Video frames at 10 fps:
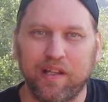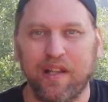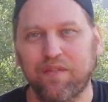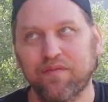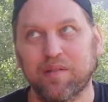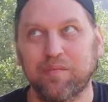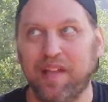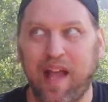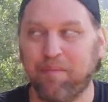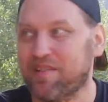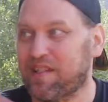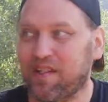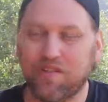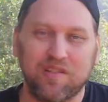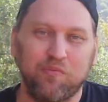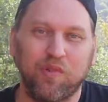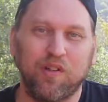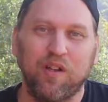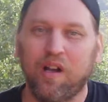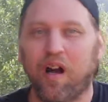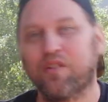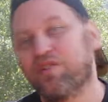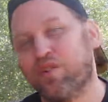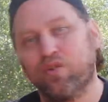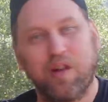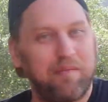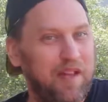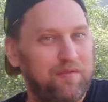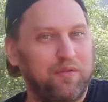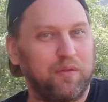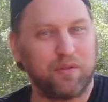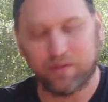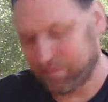And then if something happens and they go somewhere, I'll just go grab that folder.